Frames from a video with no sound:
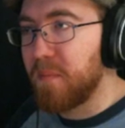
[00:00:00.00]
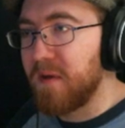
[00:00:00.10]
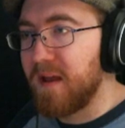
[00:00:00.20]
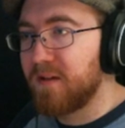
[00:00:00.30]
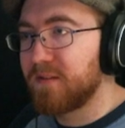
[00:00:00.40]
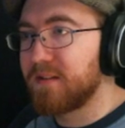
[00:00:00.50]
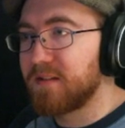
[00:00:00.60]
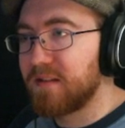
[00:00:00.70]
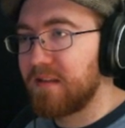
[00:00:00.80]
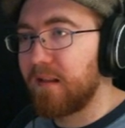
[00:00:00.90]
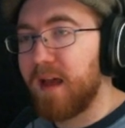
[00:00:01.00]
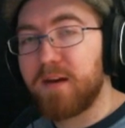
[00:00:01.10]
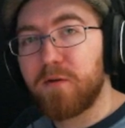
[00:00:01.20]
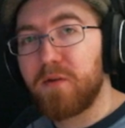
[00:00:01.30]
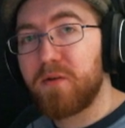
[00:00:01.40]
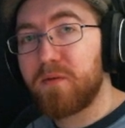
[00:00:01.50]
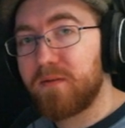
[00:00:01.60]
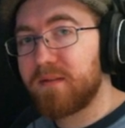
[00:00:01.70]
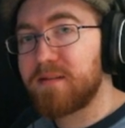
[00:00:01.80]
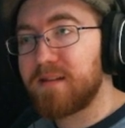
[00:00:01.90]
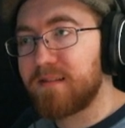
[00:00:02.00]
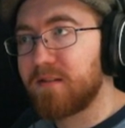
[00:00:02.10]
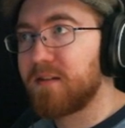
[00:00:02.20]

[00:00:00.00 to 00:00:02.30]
and down the, the ladder, though. It's a nice little